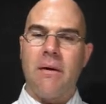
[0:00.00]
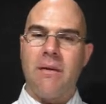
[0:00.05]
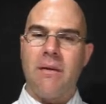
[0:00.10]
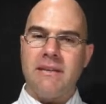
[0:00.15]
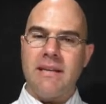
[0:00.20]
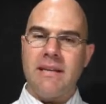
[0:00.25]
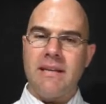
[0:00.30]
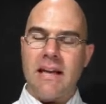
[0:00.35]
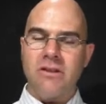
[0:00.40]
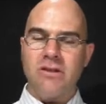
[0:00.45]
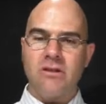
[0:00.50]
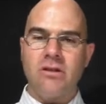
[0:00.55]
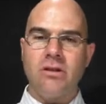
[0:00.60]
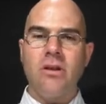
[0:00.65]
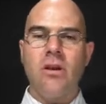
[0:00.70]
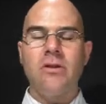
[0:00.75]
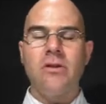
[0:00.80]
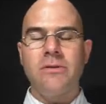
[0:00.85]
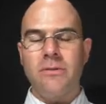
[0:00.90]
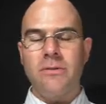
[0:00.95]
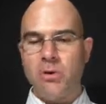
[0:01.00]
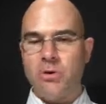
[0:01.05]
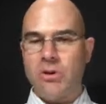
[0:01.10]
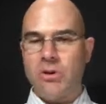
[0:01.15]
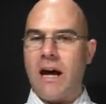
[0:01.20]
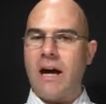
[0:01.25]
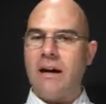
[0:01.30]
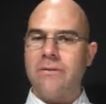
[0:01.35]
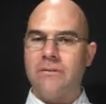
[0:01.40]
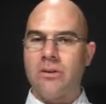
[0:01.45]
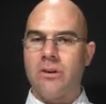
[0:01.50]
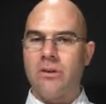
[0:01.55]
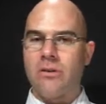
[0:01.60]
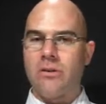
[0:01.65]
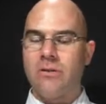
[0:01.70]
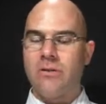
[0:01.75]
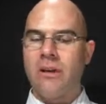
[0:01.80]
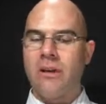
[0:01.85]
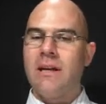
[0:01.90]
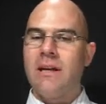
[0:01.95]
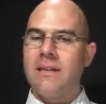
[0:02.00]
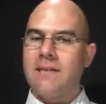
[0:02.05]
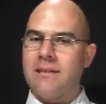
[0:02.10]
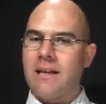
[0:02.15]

Now, attached to those future outflows,